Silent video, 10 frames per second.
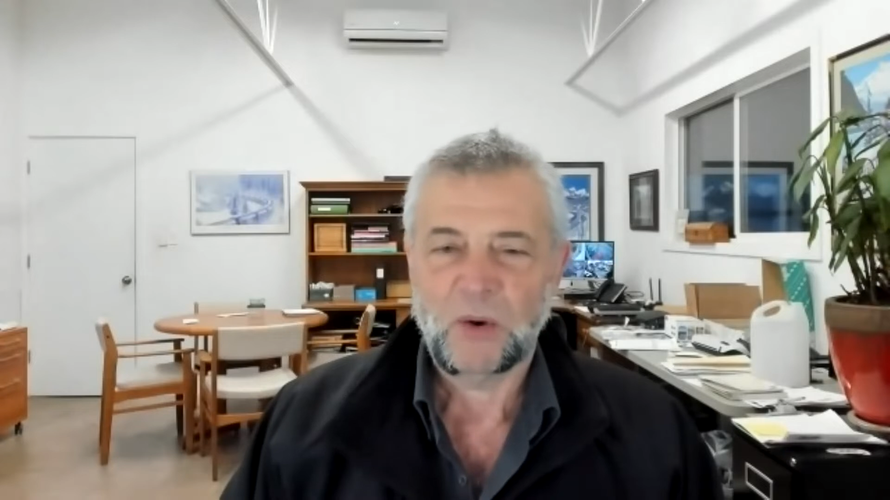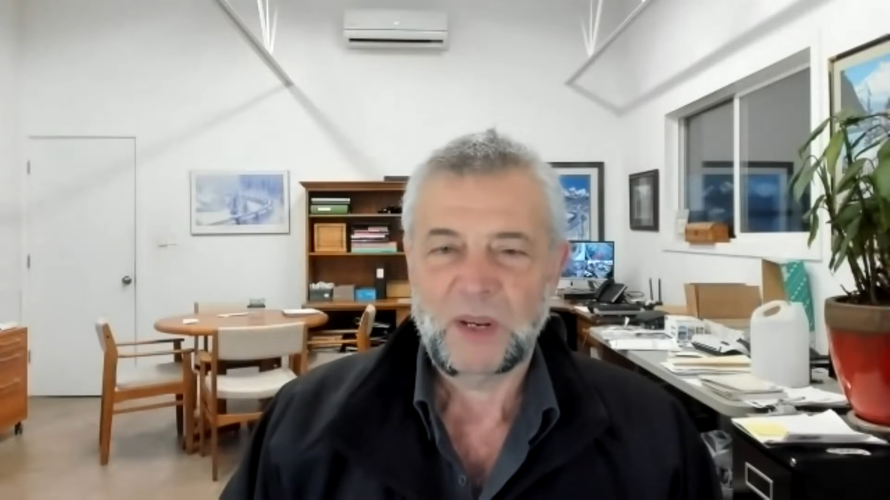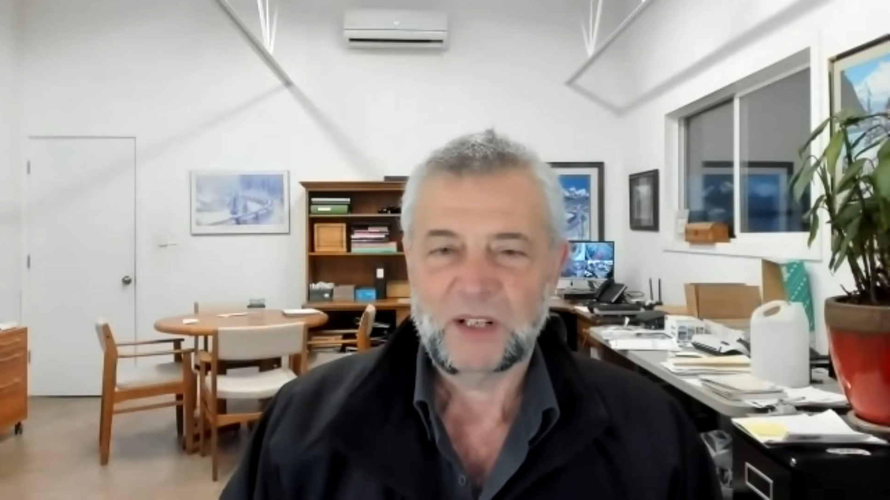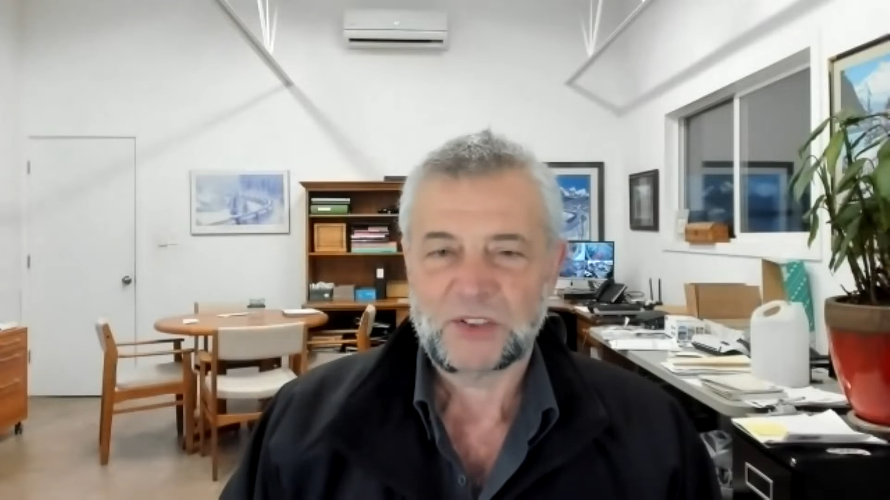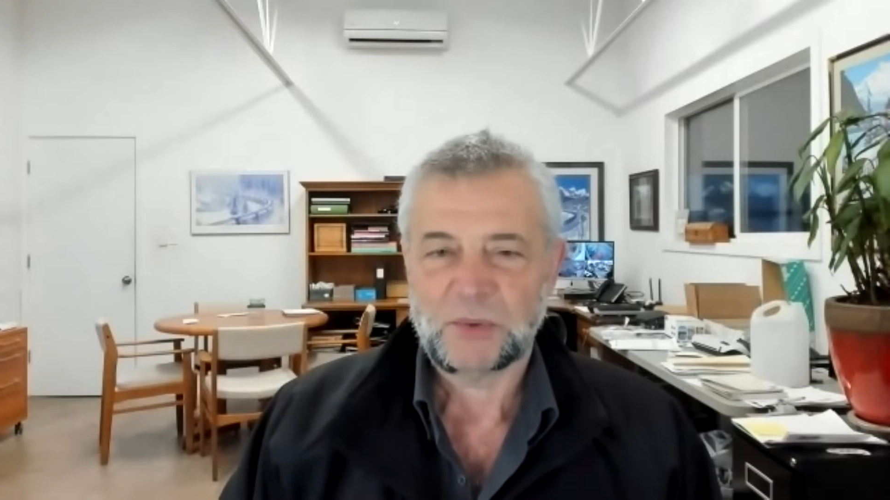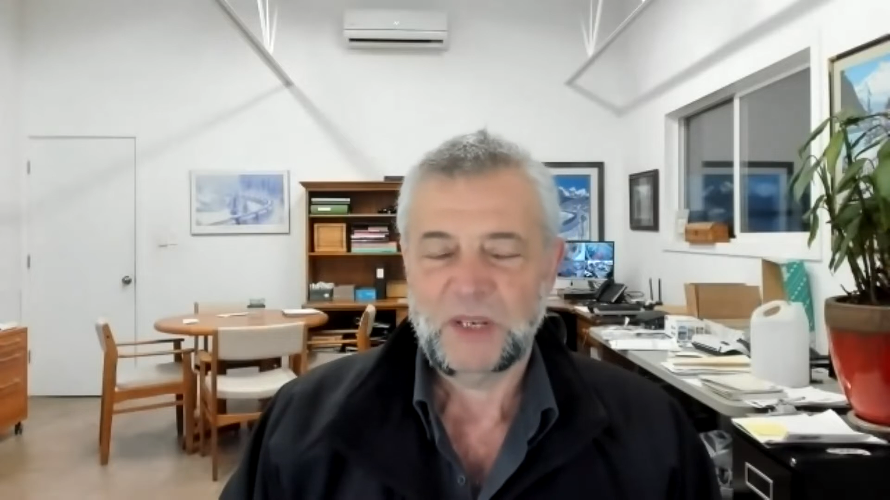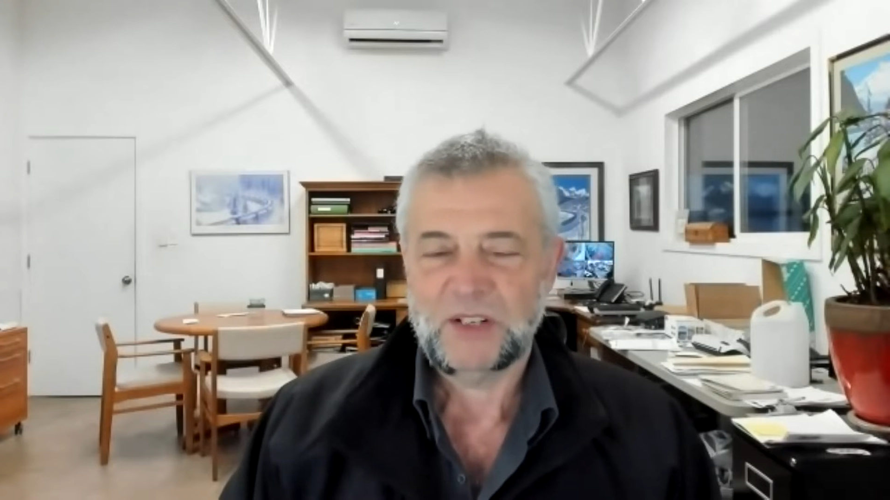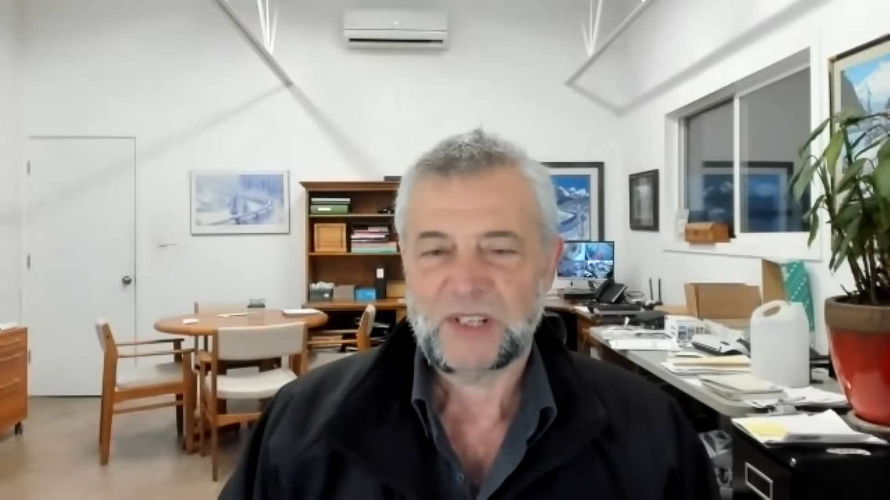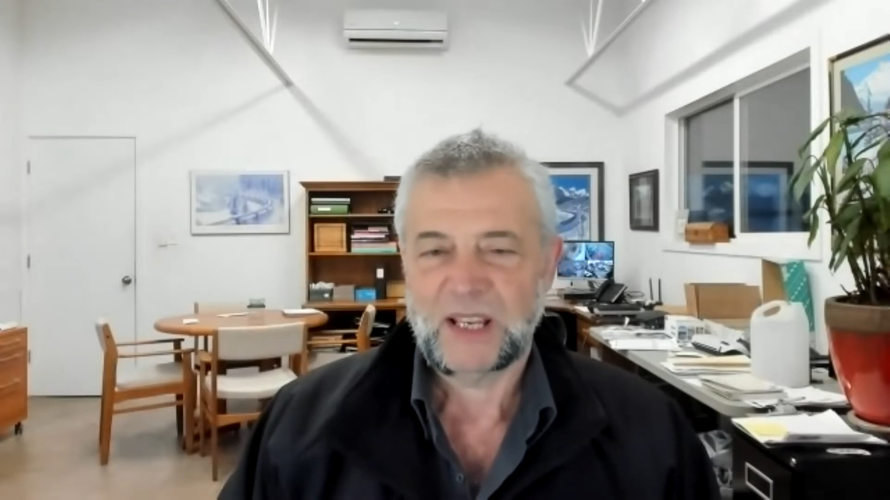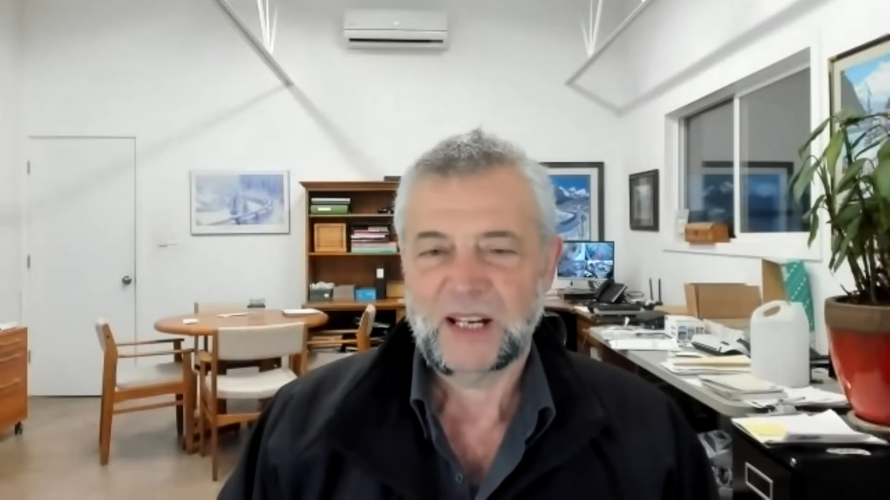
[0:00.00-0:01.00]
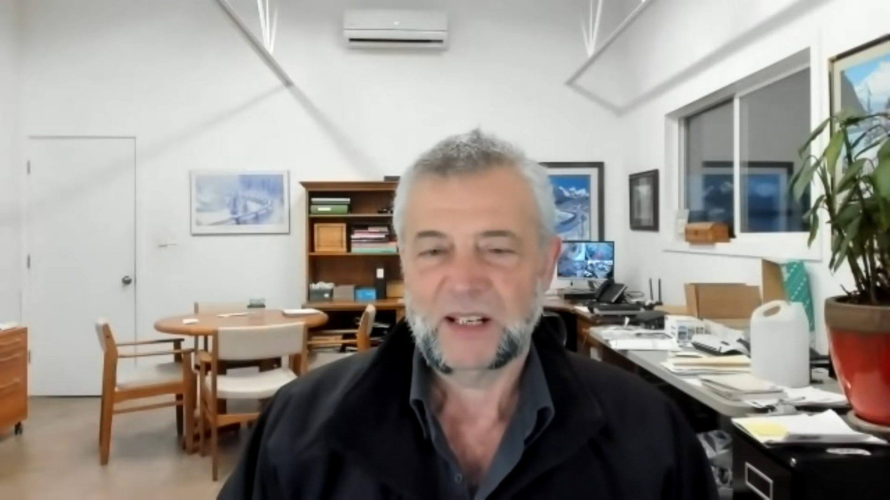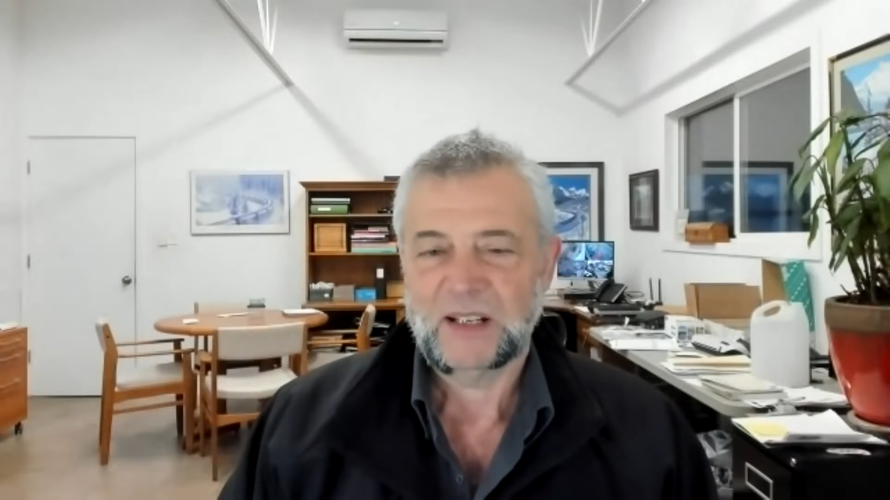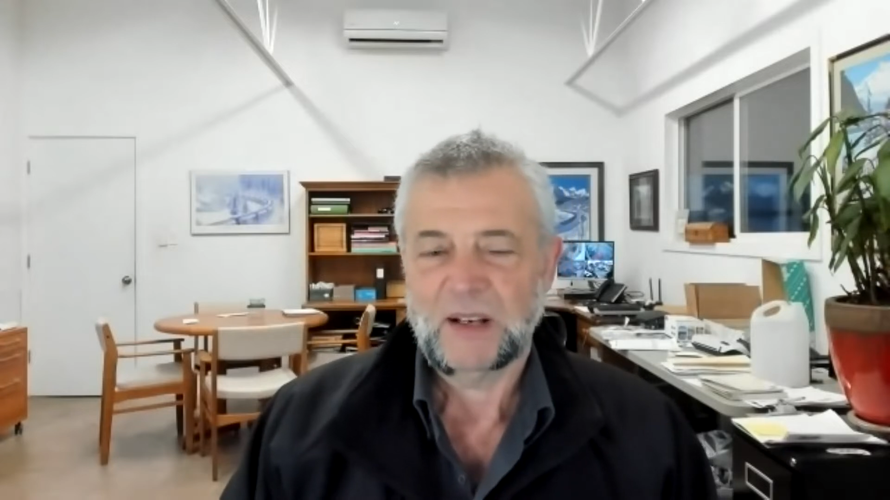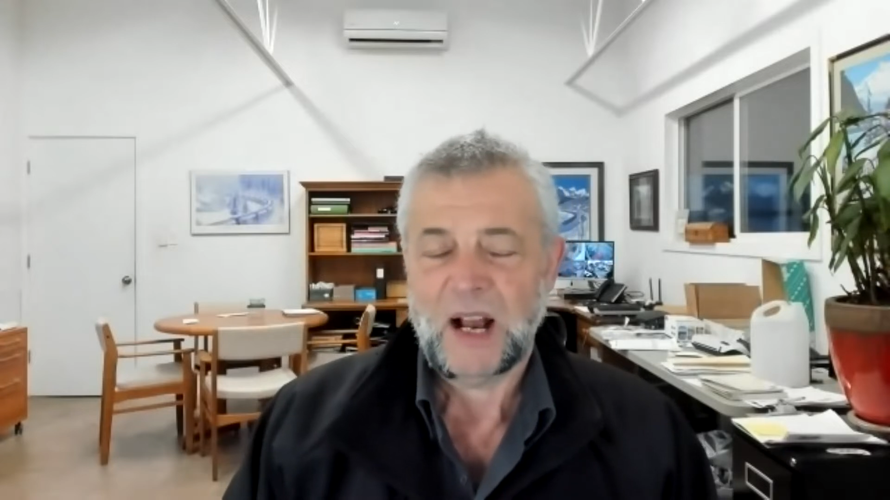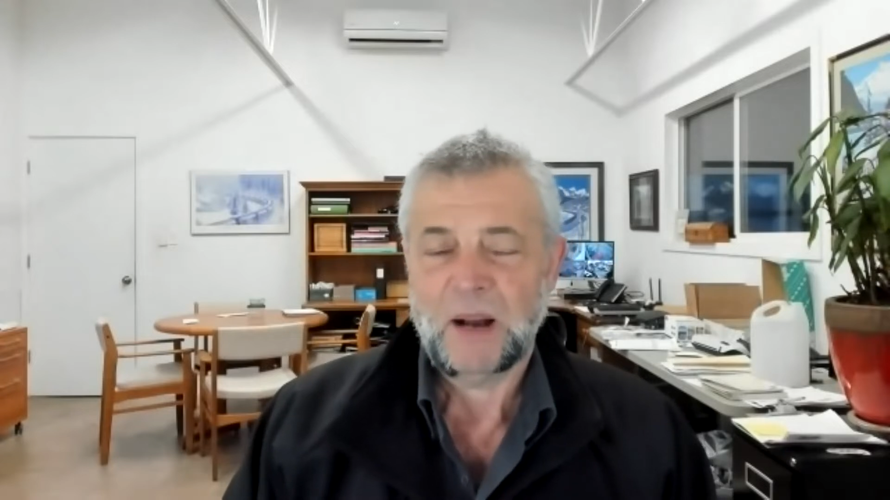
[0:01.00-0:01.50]
wheels that we use to get in
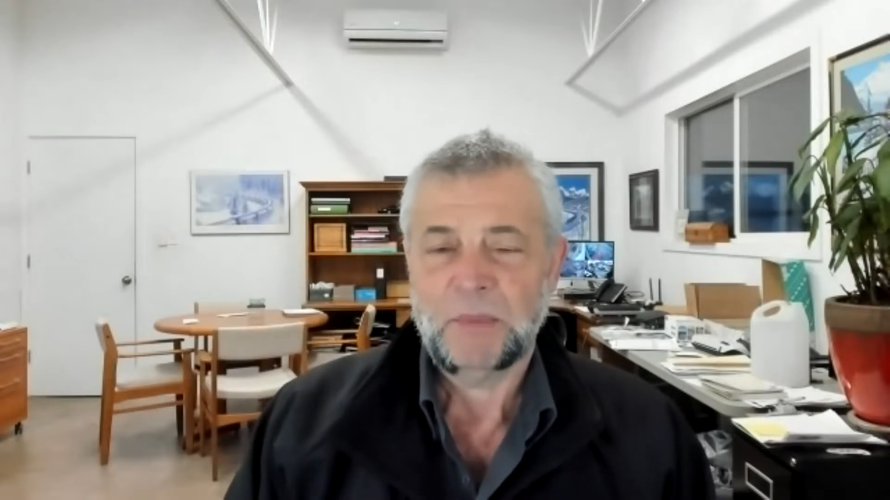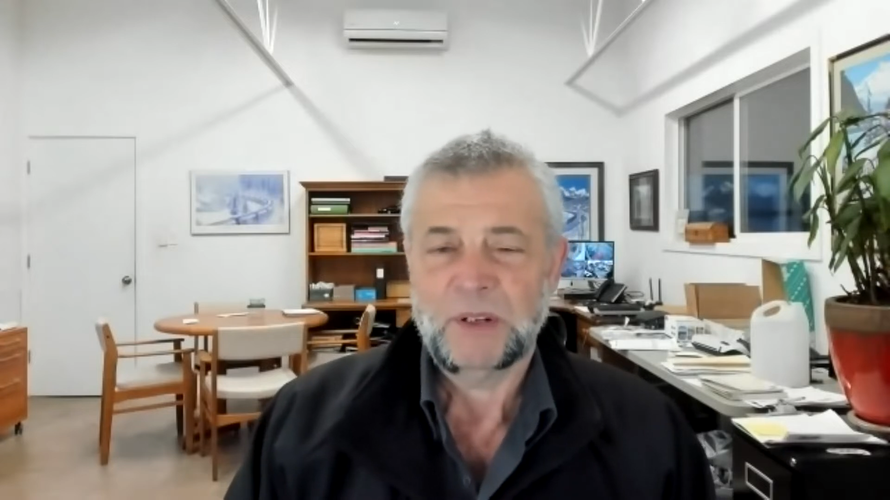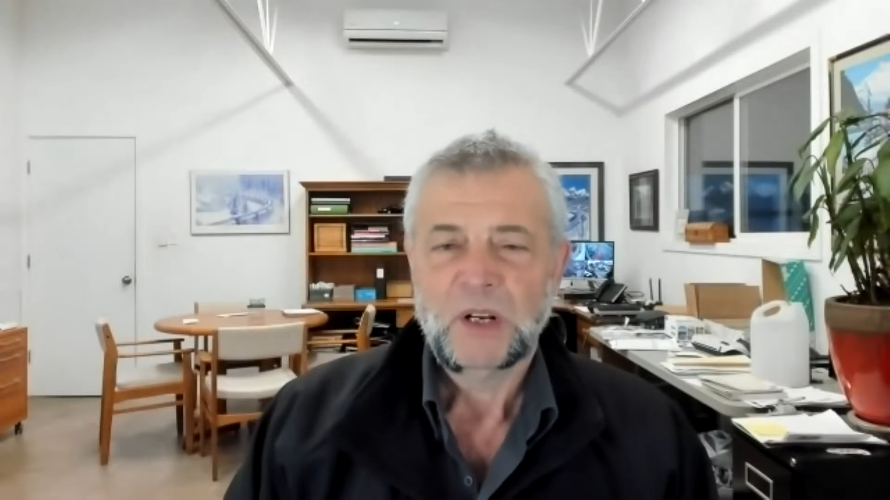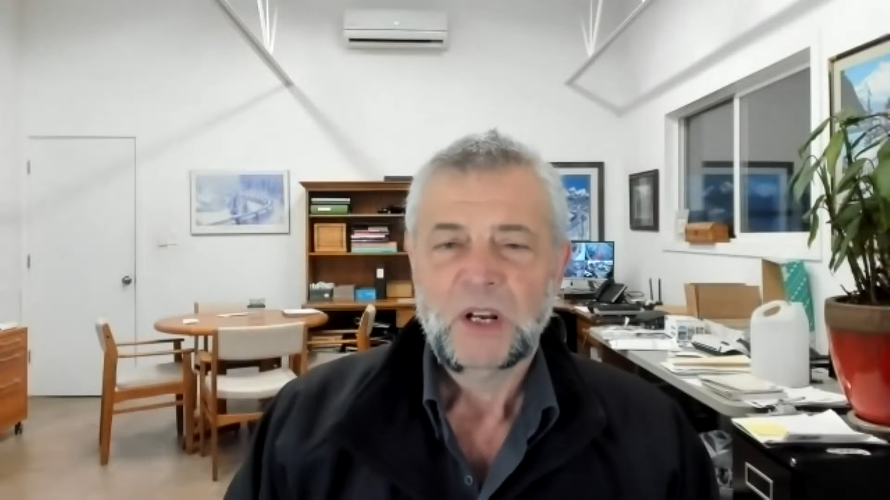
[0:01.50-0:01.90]
the hub and